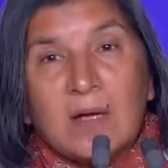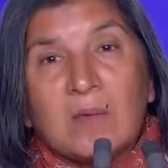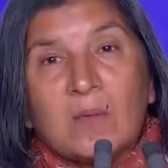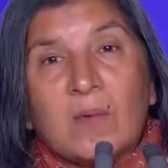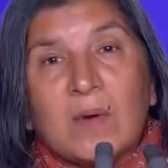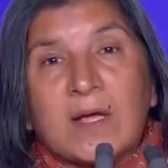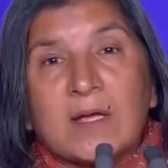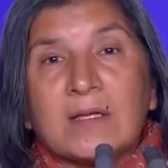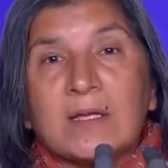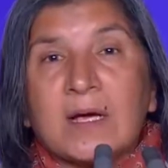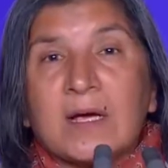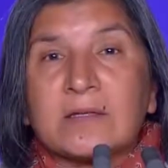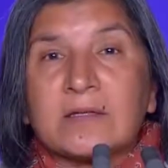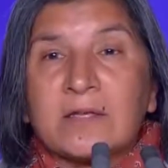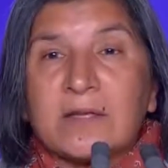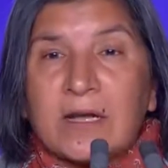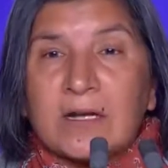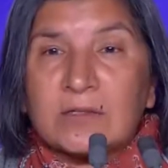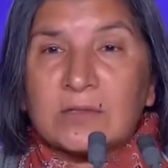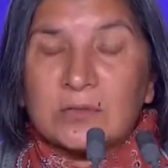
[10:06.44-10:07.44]
where they are
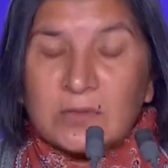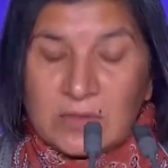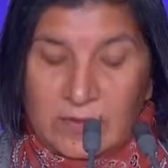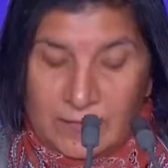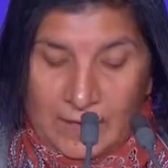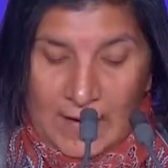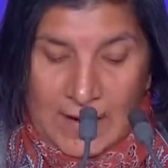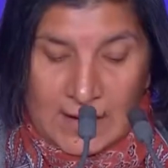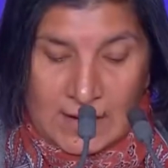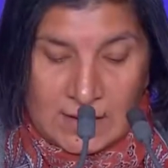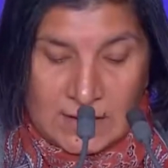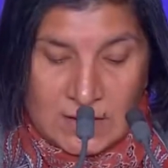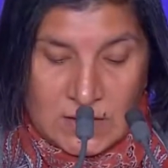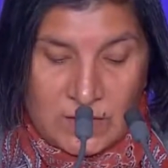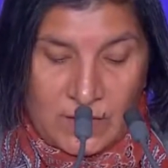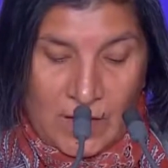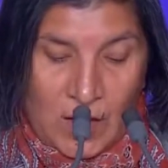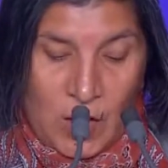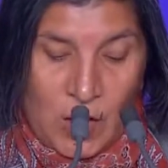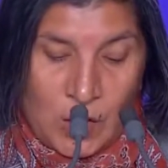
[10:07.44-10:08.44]
threatened with violence
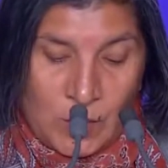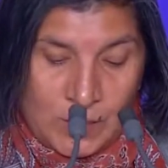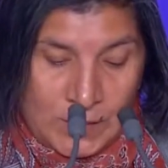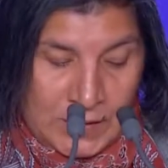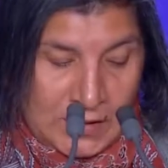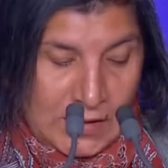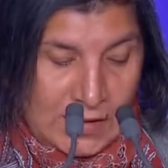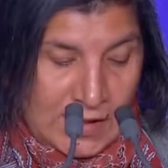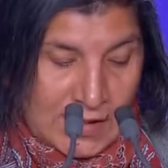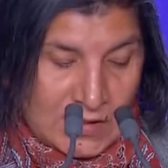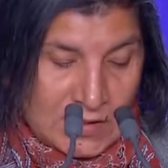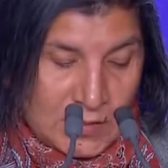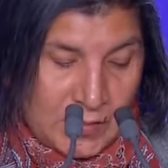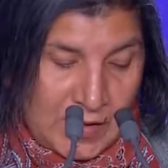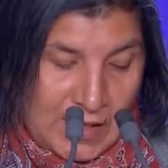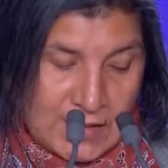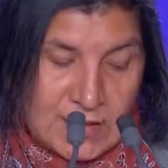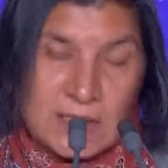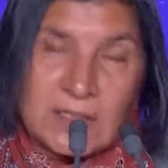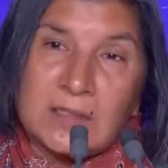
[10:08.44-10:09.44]
for openly
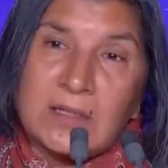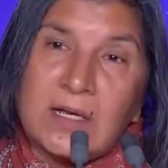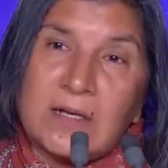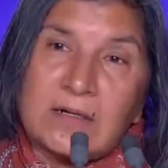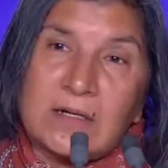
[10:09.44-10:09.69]
expressing their